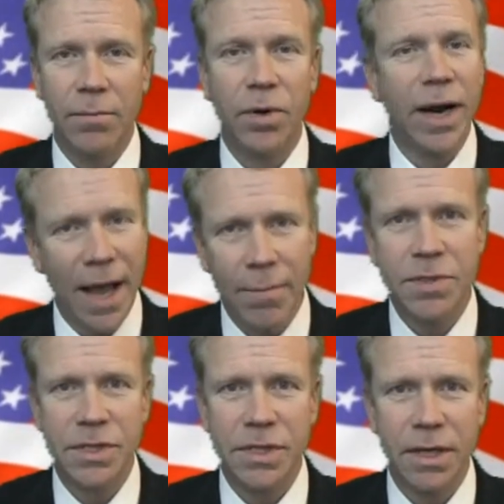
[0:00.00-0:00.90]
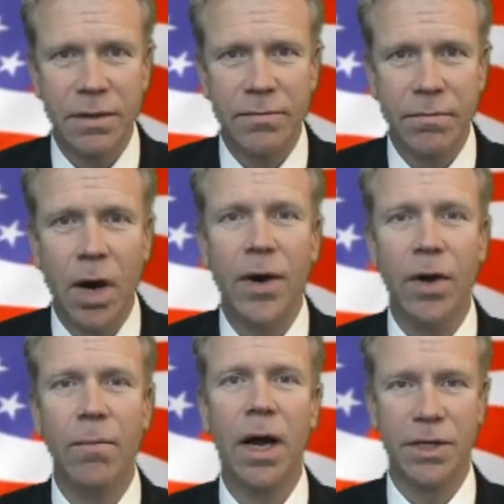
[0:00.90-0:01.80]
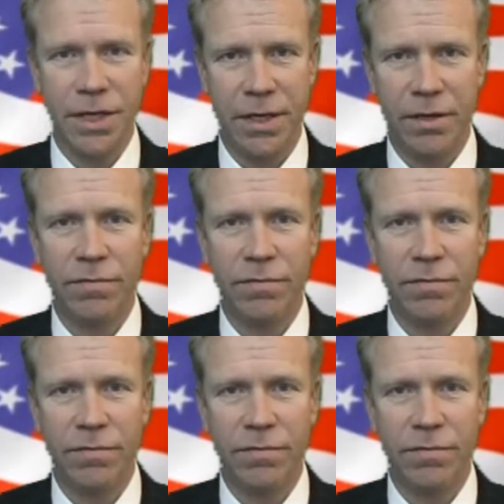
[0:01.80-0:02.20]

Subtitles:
perhaps Mario Monti,